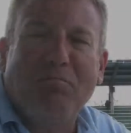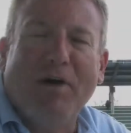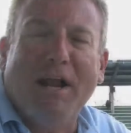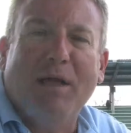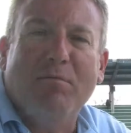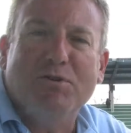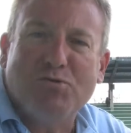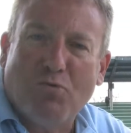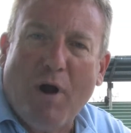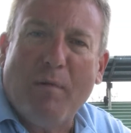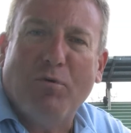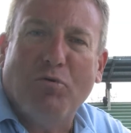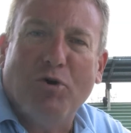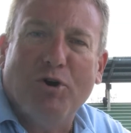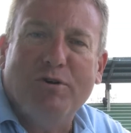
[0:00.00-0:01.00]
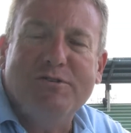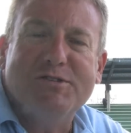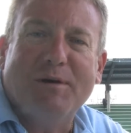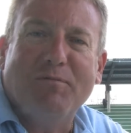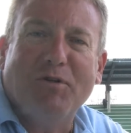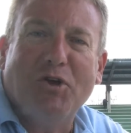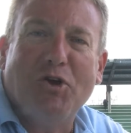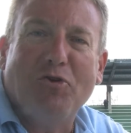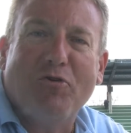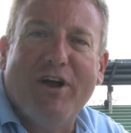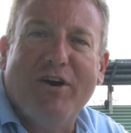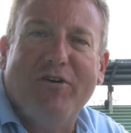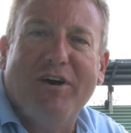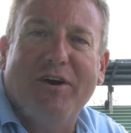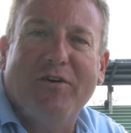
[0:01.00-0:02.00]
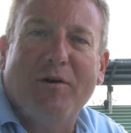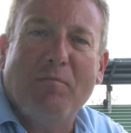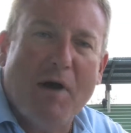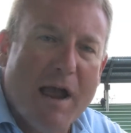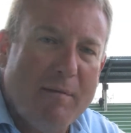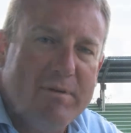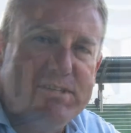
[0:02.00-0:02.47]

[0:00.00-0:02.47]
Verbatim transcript: my name is Robert Rose. I'm the curator here at Miami